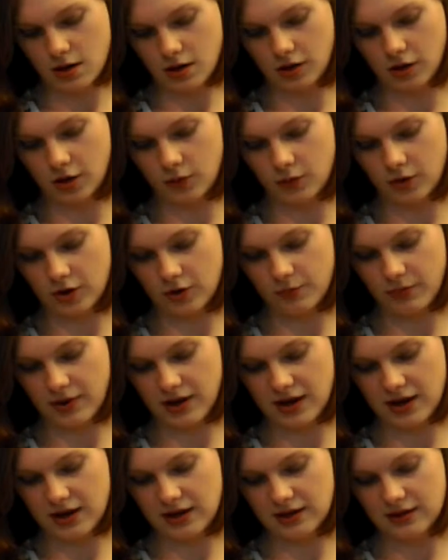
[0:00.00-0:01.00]
artwork
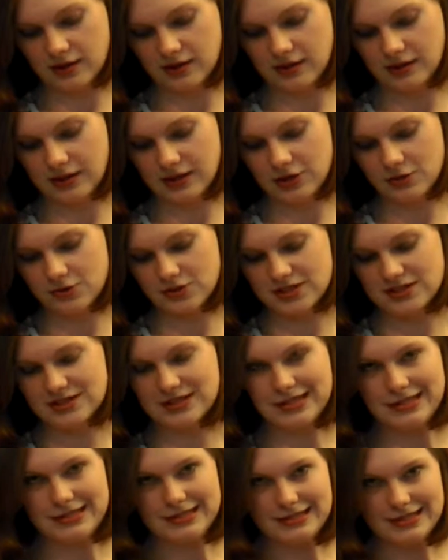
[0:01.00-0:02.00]
by Leo
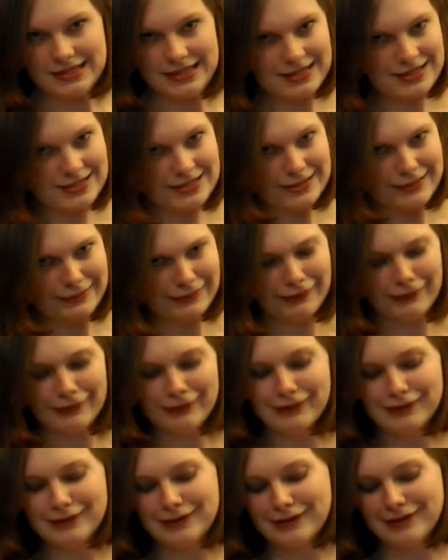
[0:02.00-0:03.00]
Seyss, I
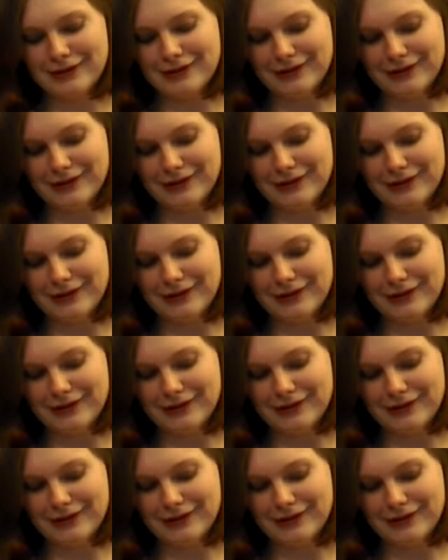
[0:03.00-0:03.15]
think.